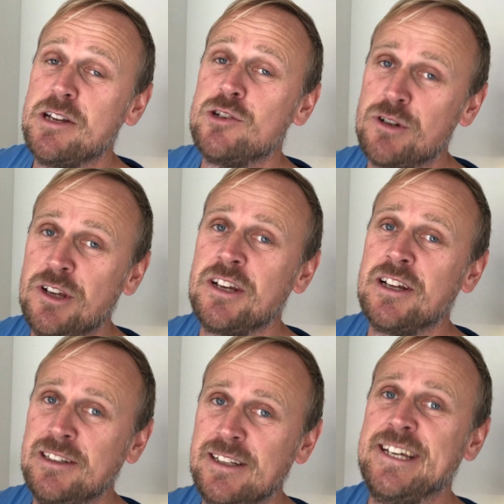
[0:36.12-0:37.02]
drinking
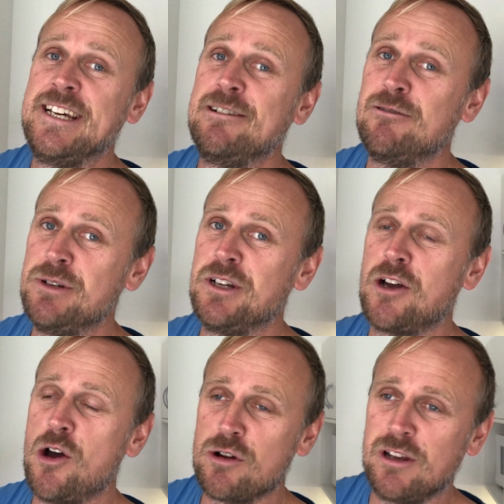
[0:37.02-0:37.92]
a little bit of
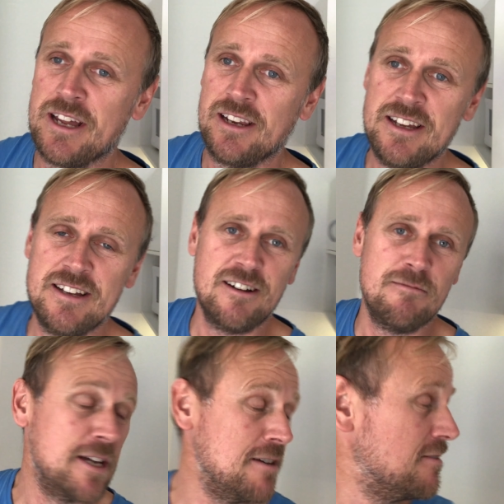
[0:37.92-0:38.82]
Coke lately.
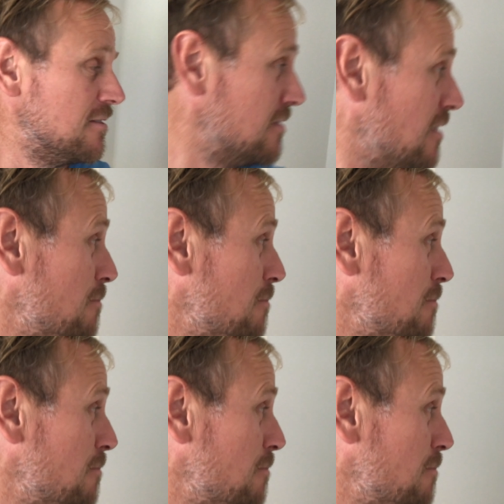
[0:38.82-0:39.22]
I've been